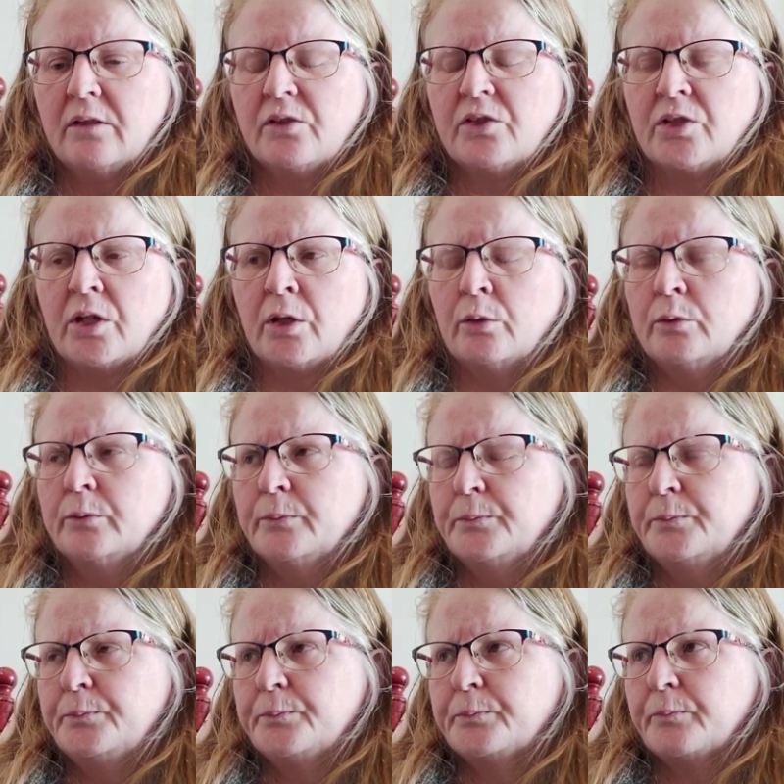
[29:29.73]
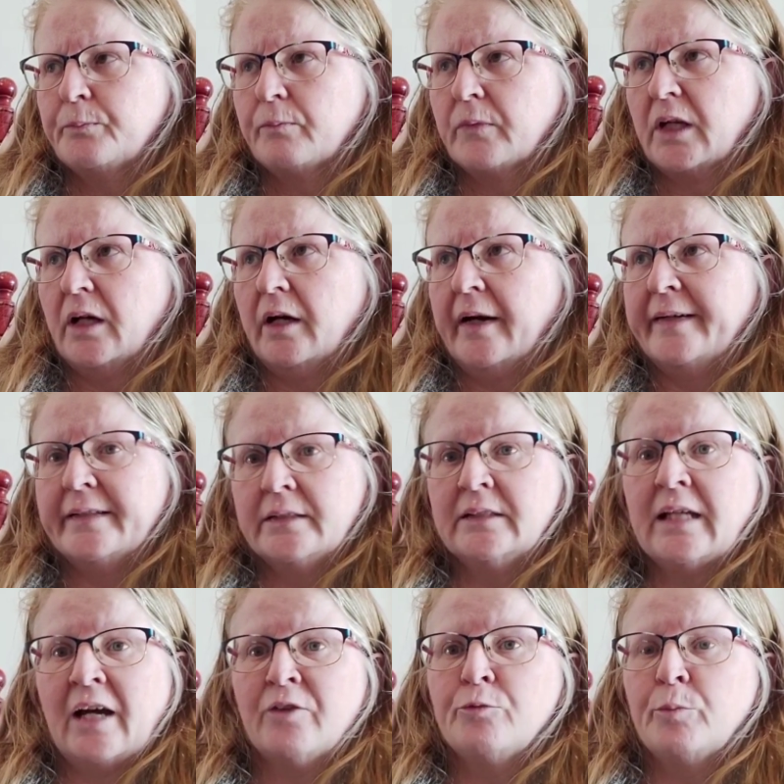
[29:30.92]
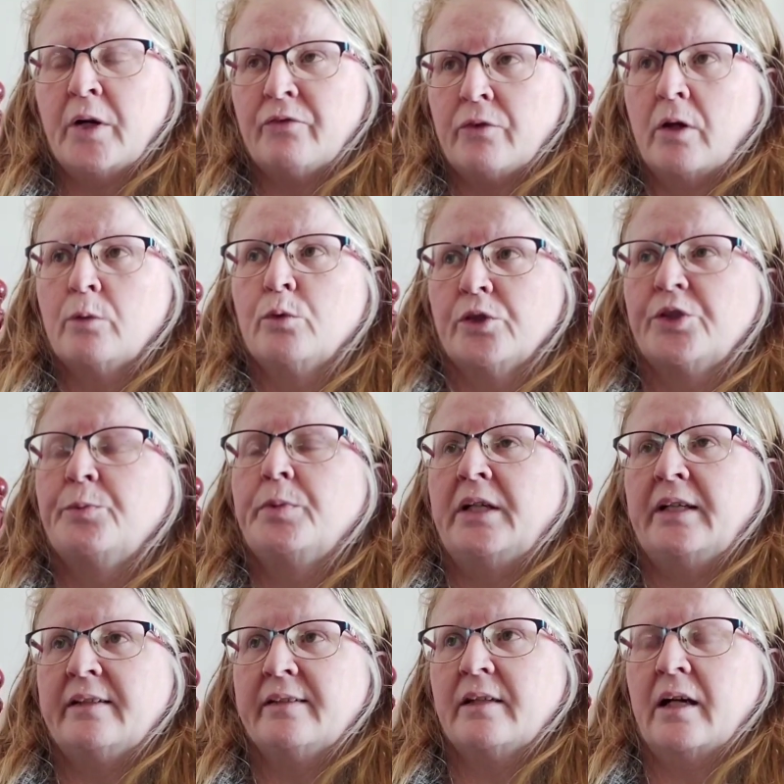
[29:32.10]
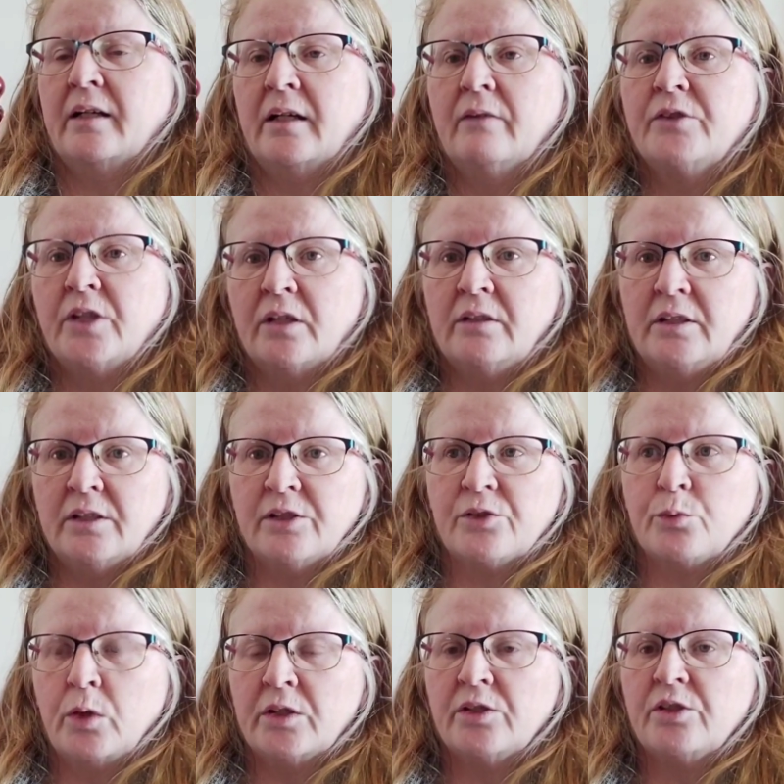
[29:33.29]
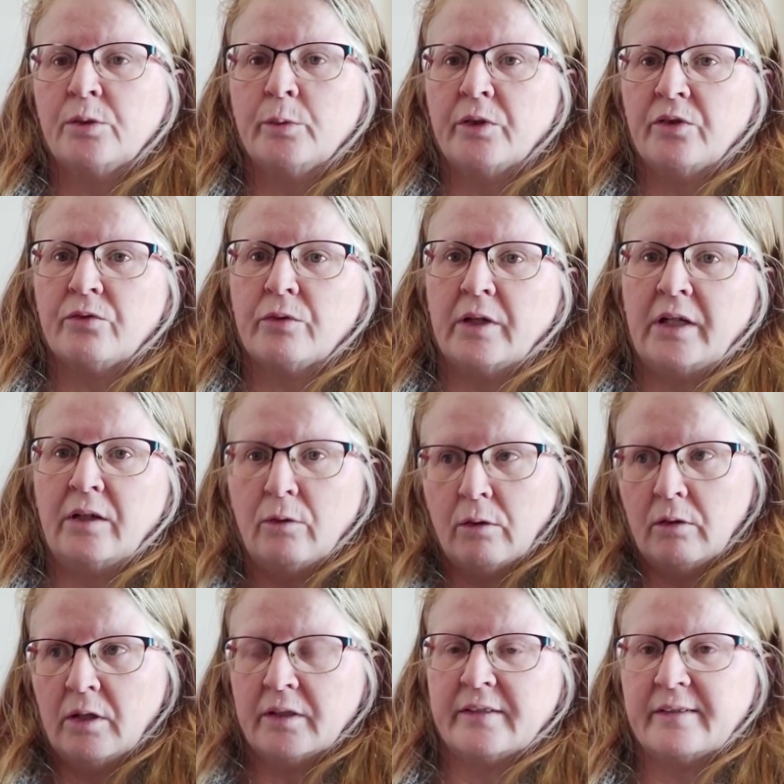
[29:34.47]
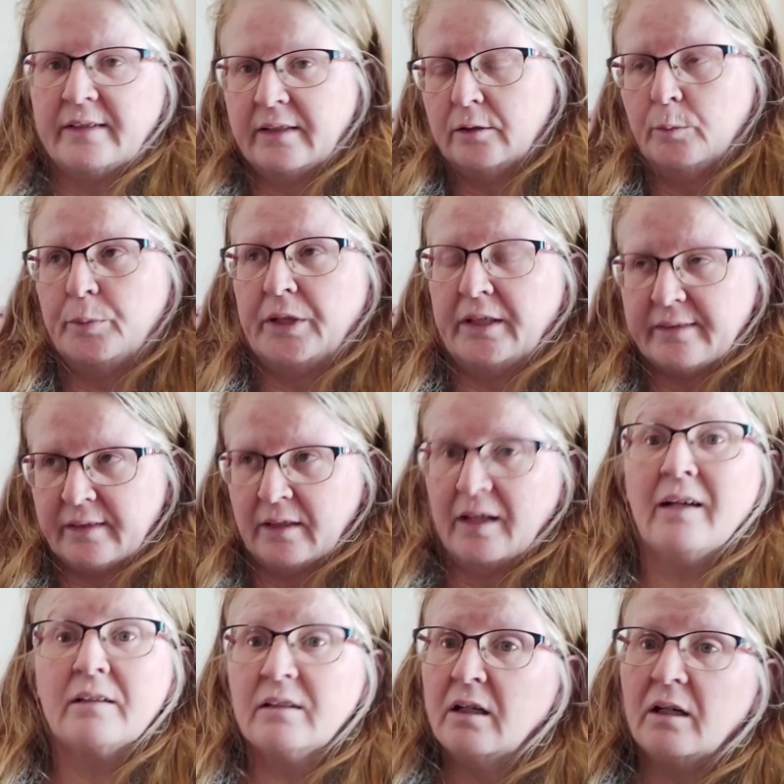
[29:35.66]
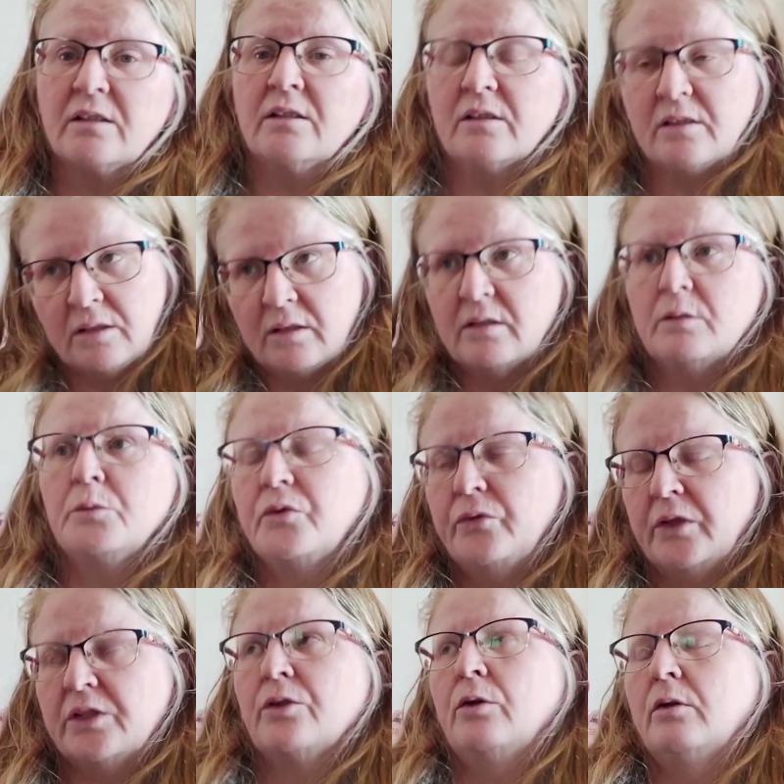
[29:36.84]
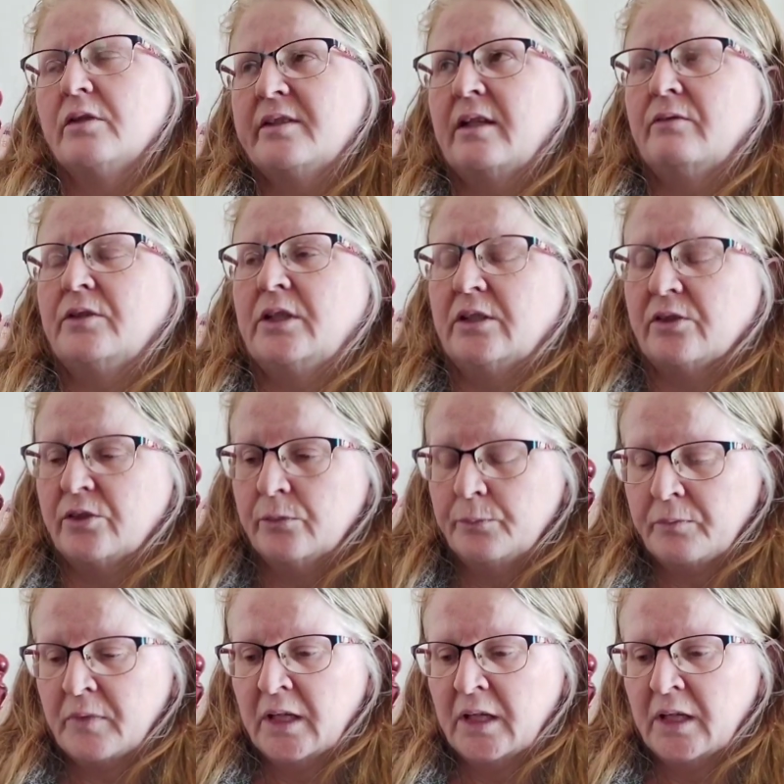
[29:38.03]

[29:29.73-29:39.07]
So I didn't have my Frogwarts piece, and I've done years 1, 2, and 3 all on a single piece, and I had cut it so that it would fit all 7 years.